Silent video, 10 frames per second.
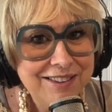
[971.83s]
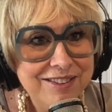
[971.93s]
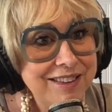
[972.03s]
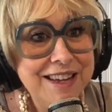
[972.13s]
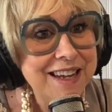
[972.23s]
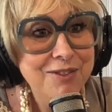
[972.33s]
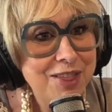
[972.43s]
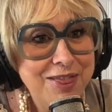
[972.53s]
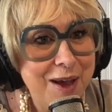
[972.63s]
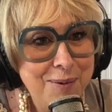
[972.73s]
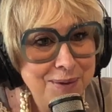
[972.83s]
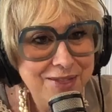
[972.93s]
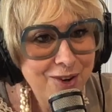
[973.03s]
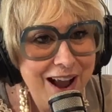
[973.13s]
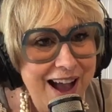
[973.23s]
sitting with them in
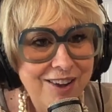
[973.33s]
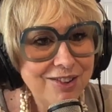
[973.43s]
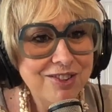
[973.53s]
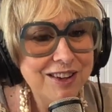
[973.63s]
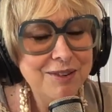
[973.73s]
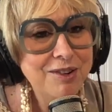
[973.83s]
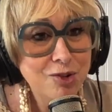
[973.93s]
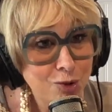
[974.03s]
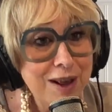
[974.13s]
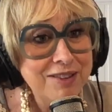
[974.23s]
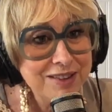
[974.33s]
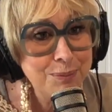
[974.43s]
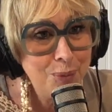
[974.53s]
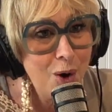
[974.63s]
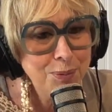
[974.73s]
their house and
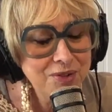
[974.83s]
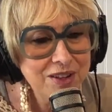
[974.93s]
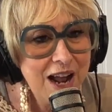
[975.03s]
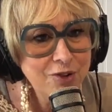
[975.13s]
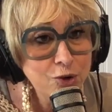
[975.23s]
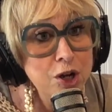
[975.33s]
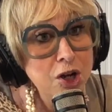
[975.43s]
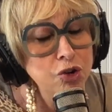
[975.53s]
dressing Barbara Sinatra.